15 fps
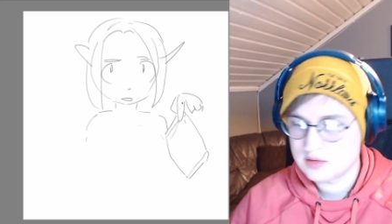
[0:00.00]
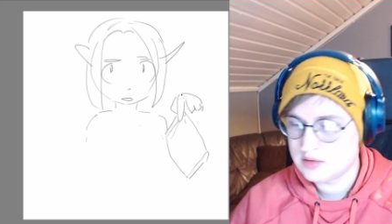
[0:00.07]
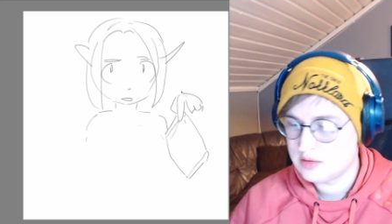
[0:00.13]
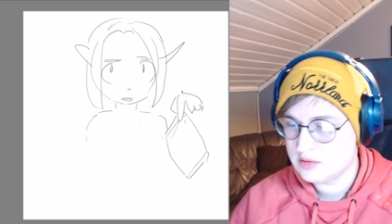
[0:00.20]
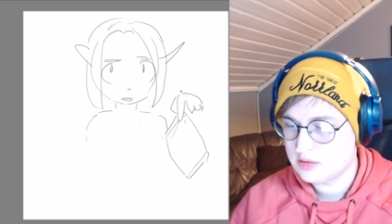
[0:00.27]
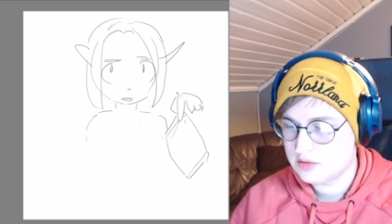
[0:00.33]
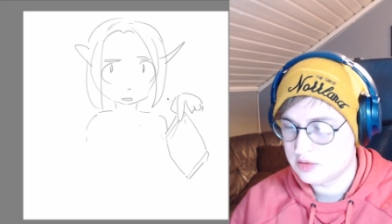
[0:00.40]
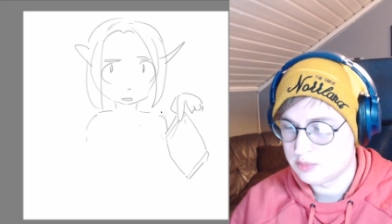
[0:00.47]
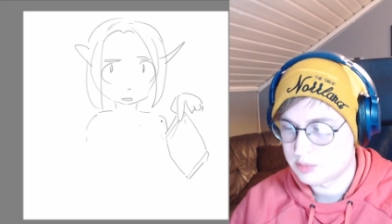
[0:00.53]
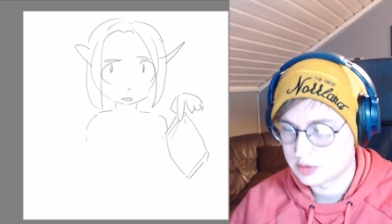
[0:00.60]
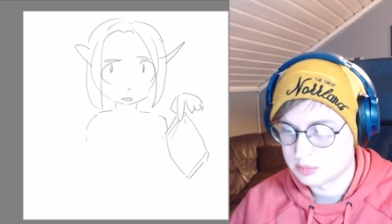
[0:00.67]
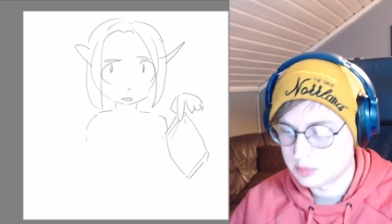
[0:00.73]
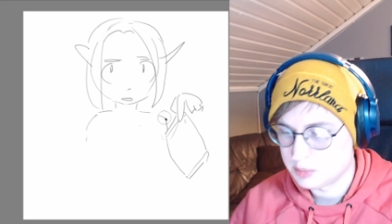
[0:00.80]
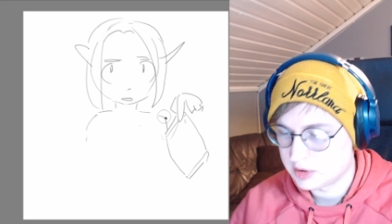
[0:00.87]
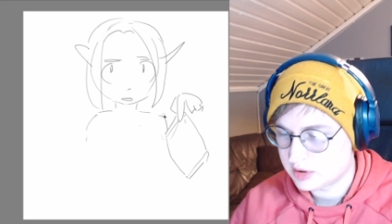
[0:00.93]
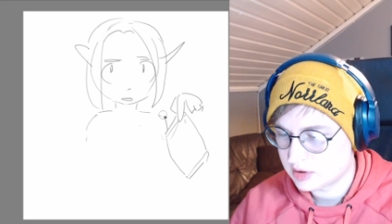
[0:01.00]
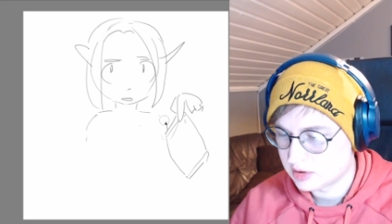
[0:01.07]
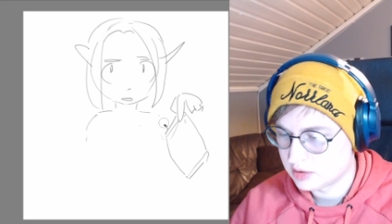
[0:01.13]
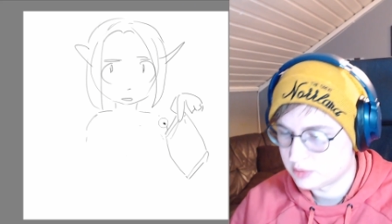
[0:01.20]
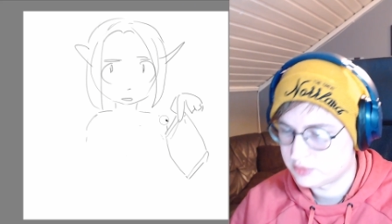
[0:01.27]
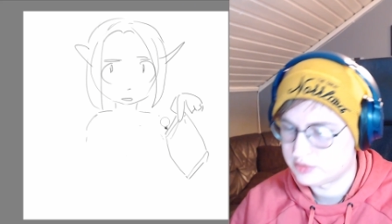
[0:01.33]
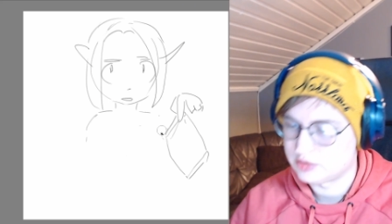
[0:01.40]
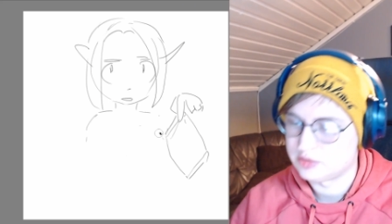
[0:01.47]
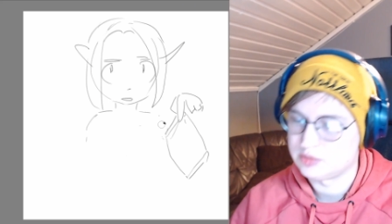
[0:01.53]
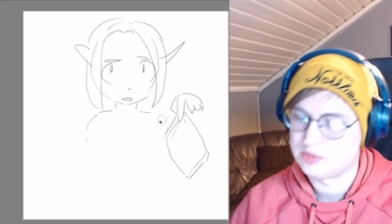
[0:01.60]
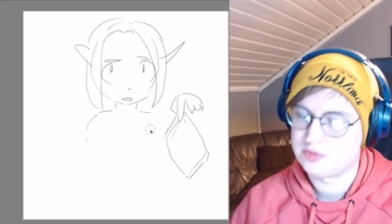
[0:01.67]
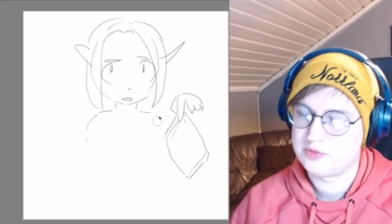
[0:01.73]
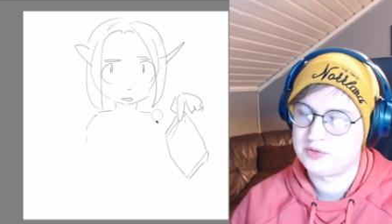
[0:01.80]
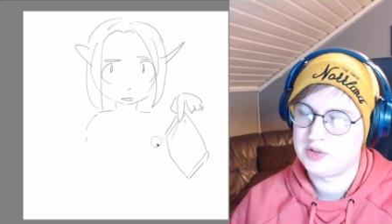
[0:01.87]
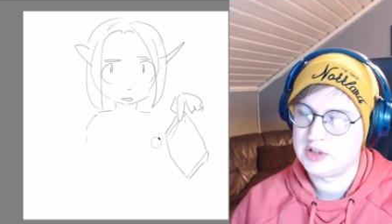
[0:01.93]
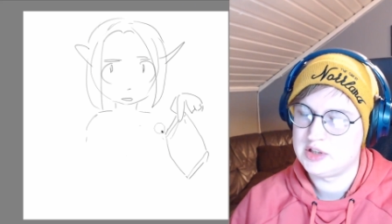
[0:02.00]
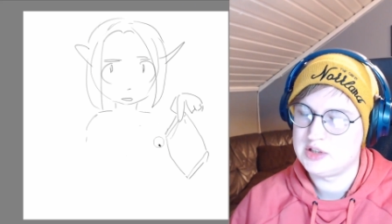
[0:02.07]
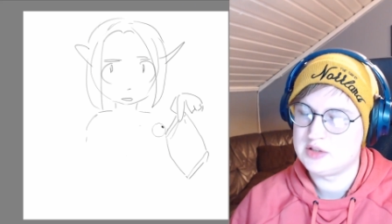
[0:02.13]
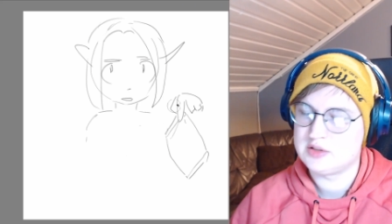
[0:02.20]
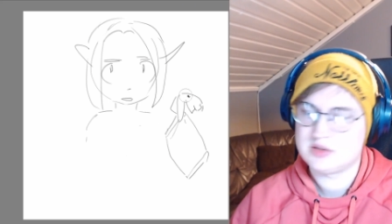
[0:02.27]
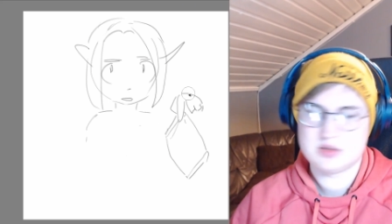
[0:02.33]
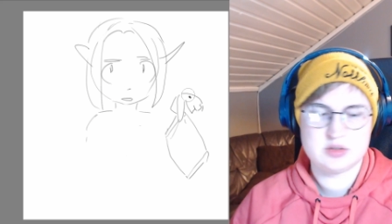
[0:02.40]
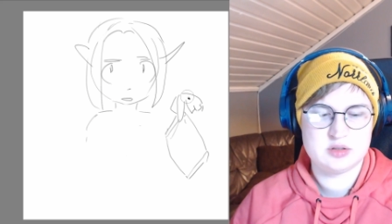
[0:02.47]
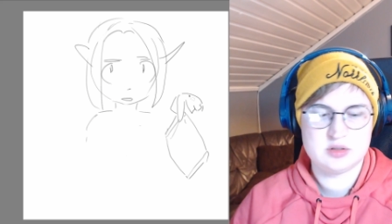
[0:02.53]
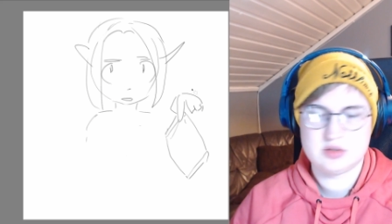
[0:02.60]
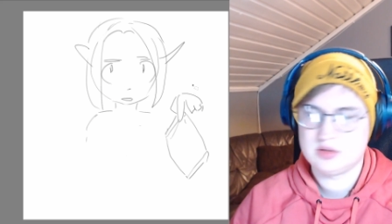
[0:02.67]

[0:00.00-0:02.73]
Should probably be closer to her face.